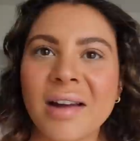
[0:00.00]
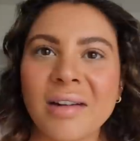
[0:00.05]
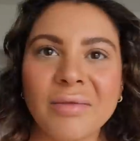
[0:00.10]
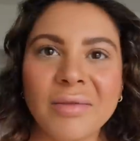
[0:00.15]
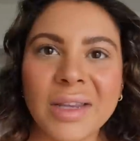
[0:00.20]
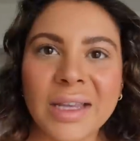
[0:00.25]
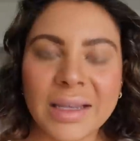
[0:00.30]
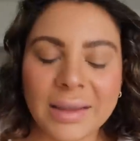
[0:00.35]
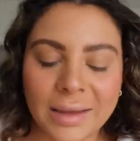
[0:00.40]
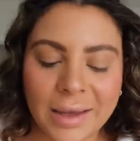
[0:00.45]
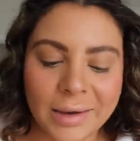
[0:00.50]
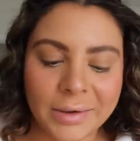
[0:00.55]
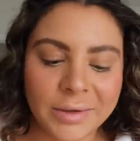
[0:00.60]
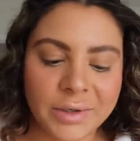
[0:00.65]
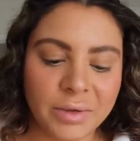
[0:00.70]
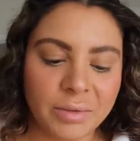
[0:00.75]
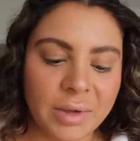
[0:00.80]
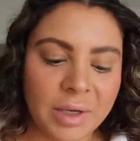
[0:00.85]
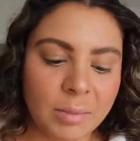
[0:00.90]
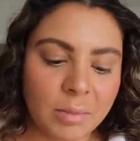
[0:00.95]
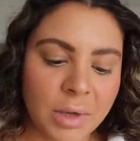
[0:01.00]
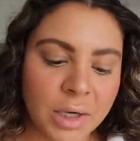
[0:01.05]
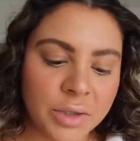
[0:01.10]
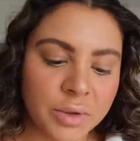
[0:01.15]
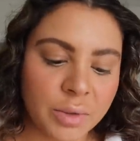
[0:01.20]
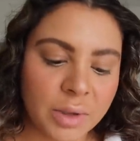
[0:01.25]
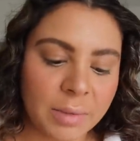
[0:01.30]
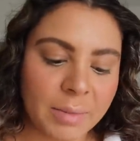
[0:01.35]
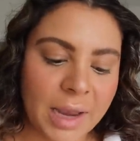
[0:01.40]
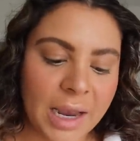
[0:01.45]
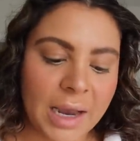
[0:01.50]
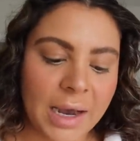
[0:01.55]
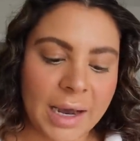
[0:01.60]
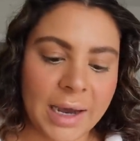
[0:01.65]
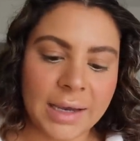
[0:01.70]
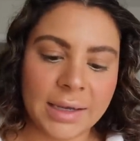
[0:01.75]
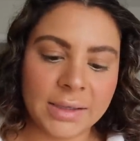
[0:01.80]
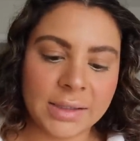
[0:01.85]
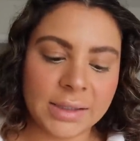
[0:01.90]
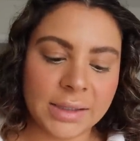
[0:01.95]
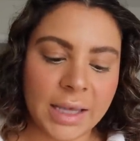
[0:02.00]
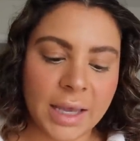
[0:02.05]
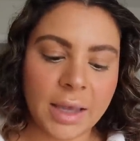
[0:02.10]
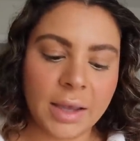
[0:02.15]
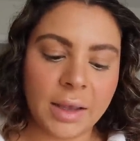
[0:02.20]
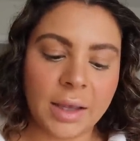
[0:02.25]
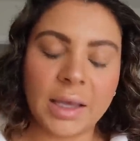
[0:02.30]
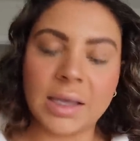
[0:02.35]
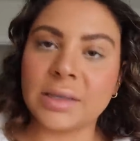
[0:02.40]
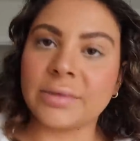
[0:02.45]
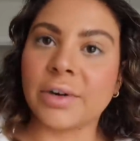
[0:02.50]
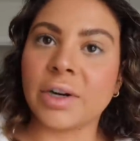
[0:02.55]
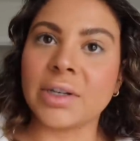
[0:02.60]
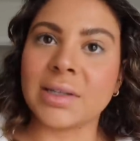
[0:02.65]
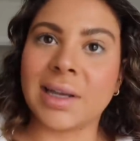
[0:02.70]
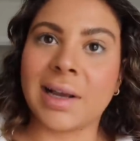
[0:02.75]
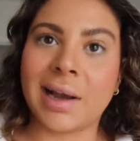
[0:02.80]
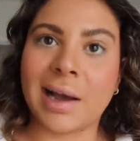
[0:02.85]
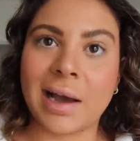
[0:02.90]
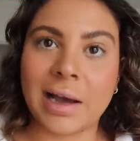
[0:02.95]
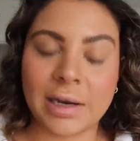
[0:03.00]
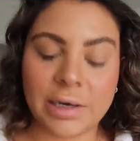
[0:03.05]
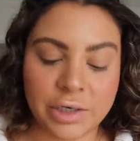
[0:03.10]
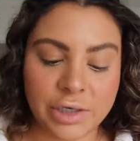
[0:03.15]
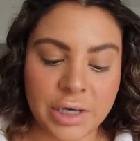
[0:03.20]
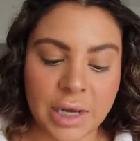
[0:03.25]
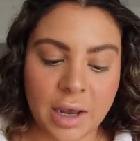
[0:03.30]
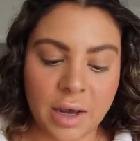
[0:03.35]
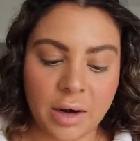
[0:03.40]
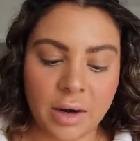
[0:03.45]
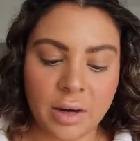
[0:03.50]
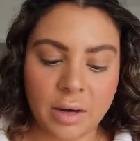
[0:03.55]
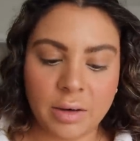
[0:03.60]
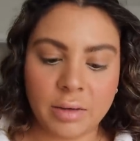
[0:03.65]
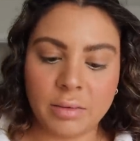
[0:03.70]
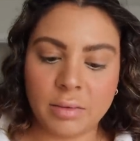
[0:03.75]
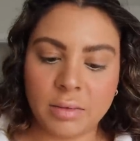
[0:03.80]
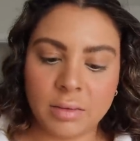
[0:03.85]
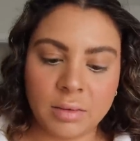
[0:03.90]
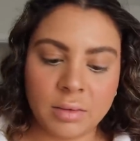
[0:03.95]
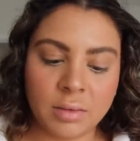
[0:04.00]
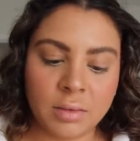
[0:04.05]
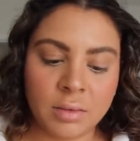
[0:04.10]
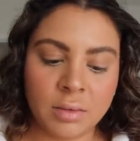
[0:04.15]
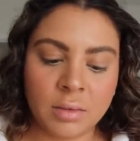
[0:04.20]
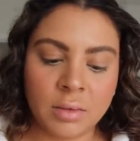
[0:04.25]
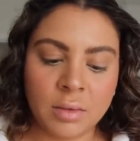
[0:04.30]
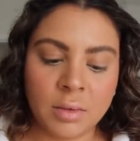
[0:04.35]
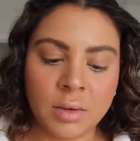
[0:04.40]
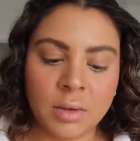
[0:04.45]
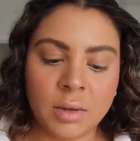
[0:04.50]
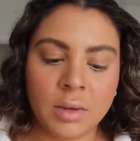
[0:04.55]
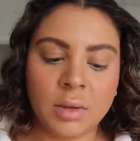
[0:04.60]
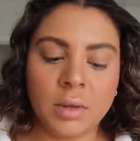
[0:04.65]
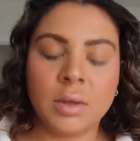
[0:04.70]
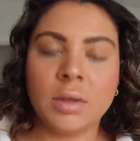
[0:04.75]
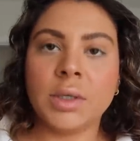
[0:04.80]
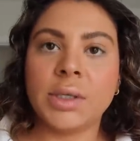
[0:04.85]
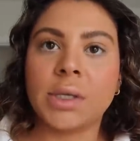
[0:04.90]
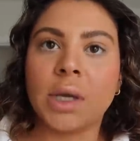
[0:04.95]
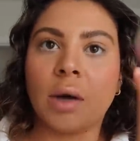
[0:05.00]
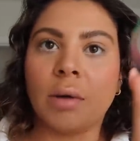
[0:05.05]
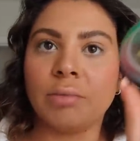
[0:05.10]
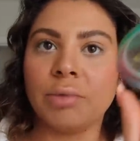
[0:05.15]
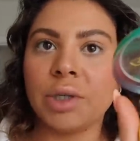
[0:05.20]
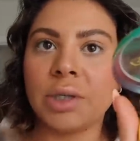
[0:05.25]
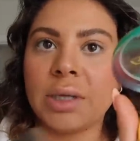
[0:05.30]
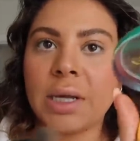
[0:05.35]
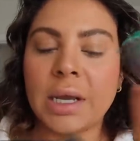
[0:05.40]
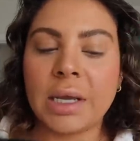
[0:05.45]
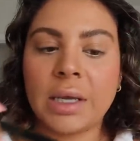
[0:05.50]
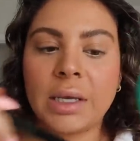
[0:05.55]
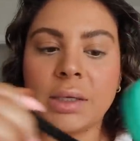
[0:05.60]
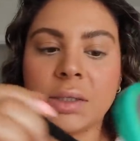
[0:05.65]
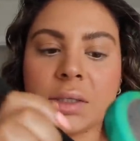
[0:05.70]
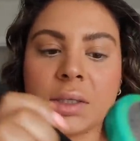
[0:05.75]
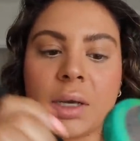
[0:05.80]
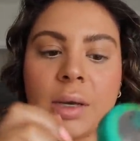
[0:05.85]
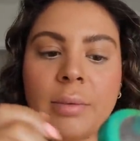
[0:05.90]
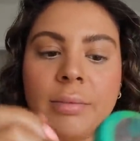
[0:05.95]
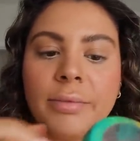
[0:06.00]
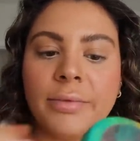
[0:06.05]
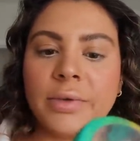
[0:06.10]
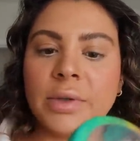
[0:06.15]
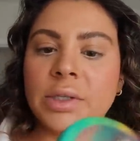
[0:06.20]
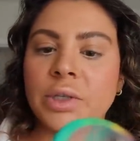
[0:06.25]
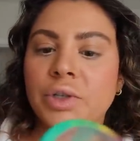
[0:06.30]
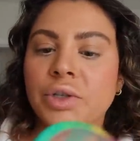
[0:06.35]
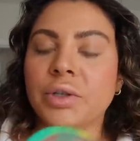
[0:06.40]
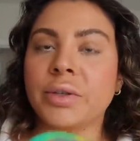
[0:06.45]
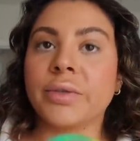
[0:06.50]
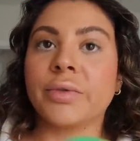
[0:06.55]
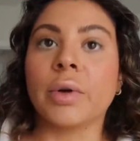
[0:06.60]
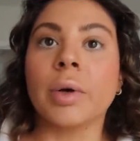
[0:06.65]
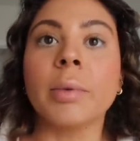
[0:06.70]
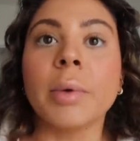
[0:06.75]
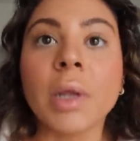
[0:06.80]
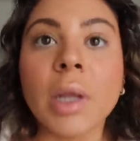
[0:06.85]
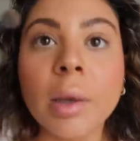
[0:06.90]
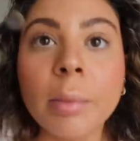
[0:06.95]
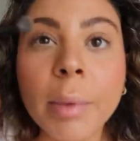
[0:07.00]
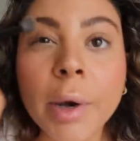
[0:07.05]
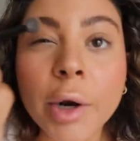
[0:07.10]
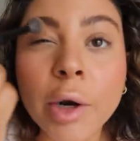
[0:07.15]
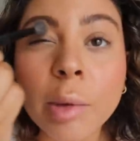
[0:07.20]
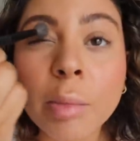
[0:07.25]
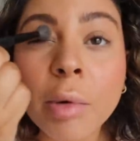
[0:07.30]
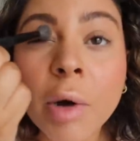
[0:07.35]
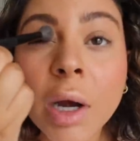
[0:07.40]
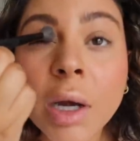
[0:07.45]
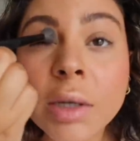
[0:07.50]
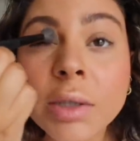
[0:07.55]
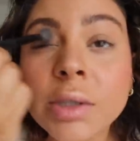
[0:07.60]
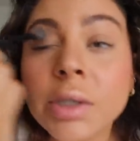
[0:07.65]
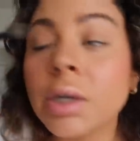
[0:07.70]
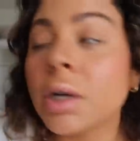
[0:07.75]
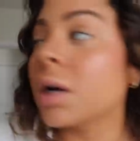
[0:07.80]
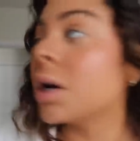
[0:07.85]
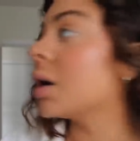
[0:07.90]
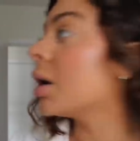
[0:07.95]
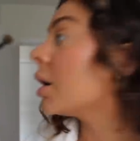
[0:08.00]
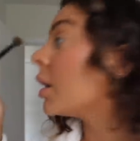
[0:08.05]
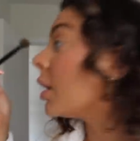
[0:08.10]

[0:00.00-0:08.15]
I don't really like doing much with my eyes lately as far as like eyeshadow. So I'm just taking some Physician's Formula Butter Bronzer